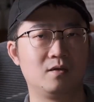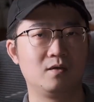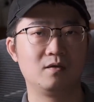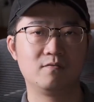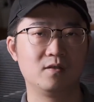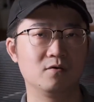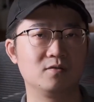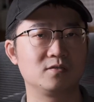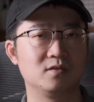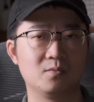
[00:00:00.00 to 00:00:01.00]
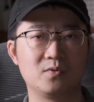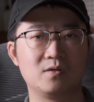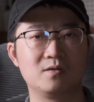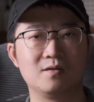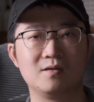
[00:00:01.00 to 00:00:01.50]
Even though this
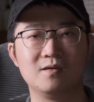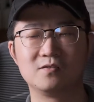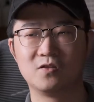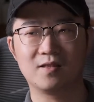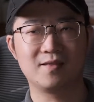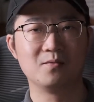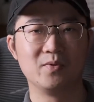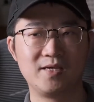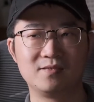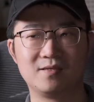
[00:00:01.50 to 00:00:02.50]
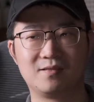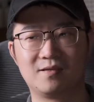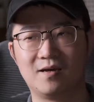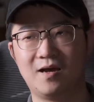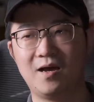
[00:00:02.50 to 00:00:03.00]
number is not that amazing,
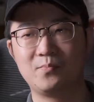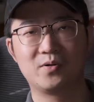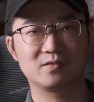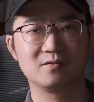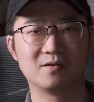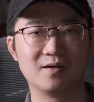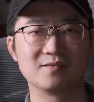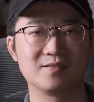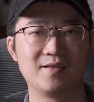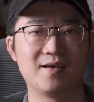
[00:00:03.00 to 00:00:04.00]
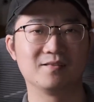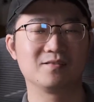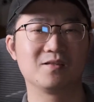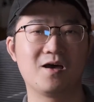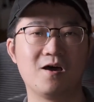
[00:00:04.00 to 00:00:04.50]
I personally understand
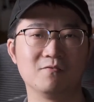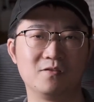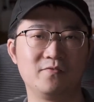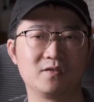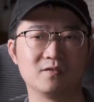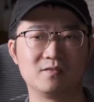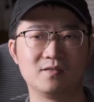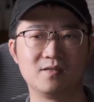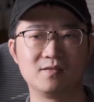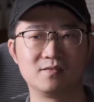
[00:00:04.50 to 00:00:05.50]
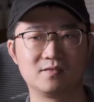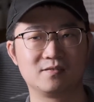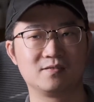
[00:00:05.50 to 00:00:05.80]
how difficult it is,